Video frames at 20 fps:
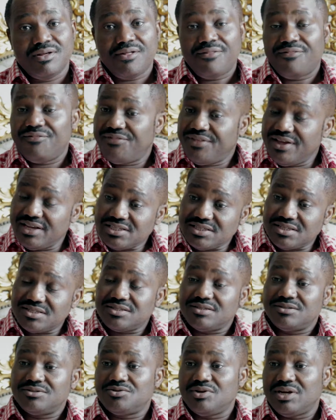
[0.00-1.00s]

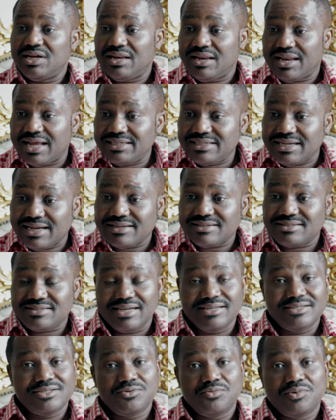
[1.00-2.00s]
This, to a large
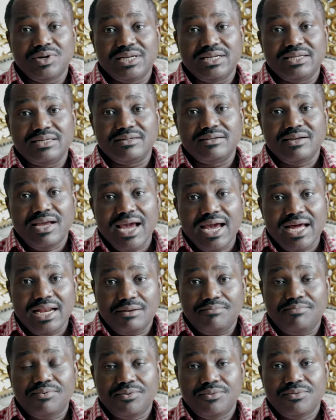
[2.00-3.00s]
extent, will
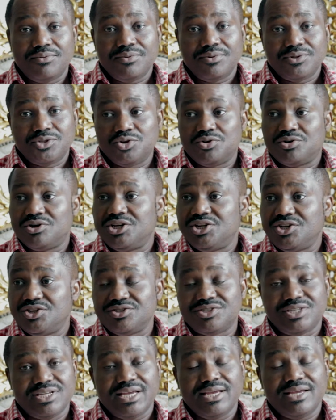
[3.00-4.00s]
help to
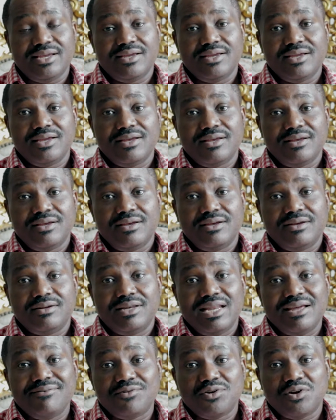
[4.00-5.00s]
reduce the
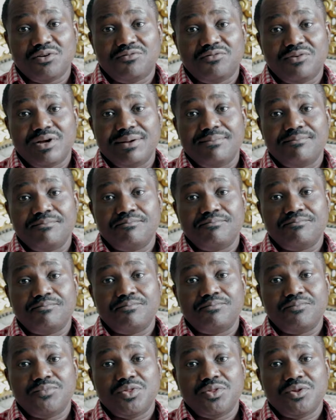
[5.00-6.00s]
level of
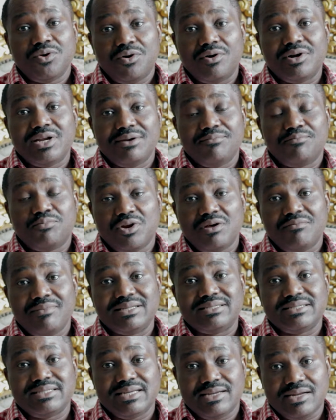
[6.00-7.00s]

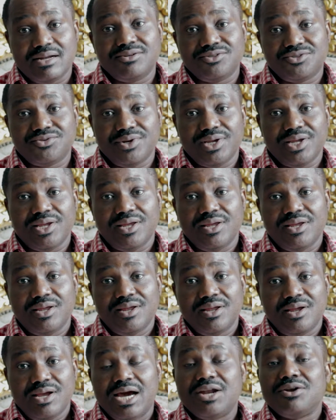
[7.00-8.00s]
unemployment in the country,
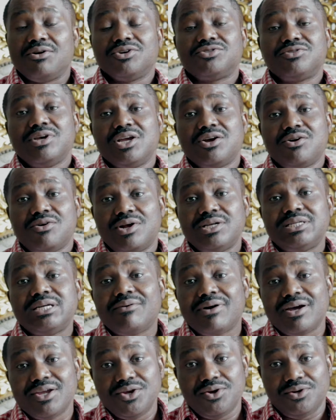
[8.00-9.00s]
and also encourage
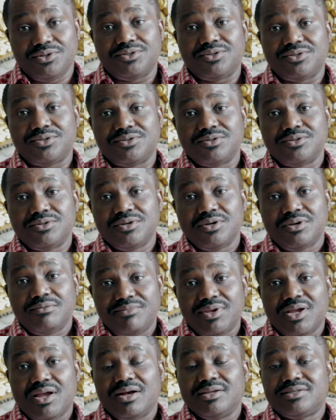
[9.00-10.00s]
our youths.
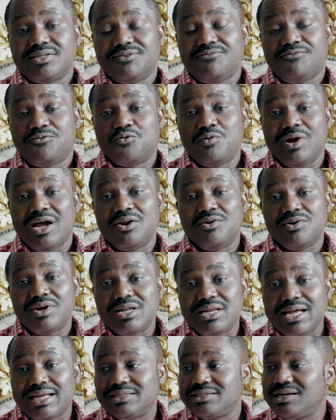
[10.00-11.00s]
Because if we are
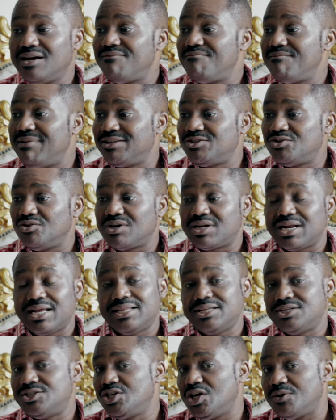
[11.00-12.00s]
looking at government to
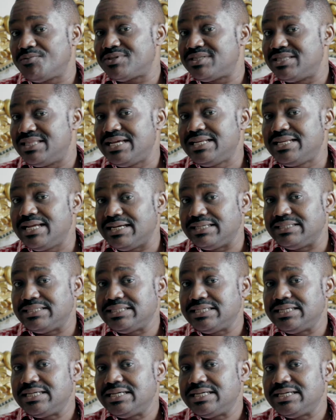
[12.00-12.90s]
create the jobs needed,